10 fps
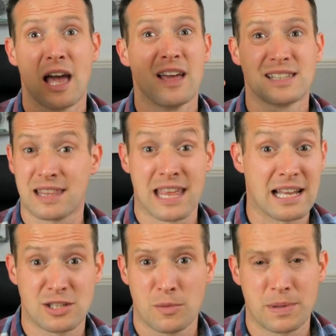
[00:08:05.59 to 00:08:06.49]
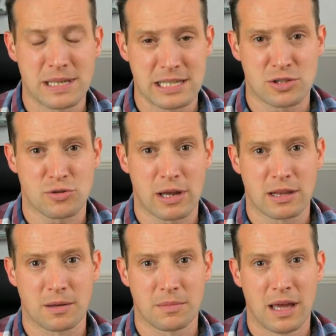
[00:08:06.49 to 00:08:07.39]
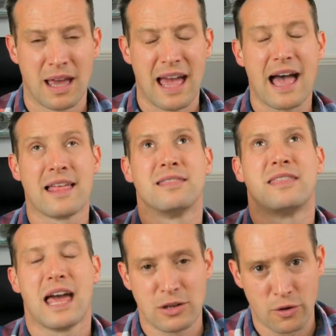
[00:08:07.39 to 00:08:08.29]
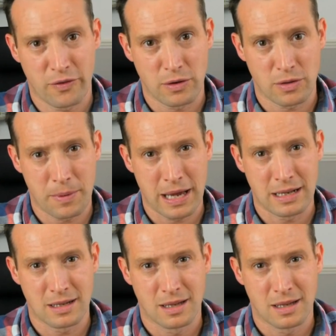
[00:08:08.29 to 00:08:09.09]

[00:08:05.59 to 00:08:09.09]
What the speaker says: so they're too busy to train them. And then you'll feel the pain.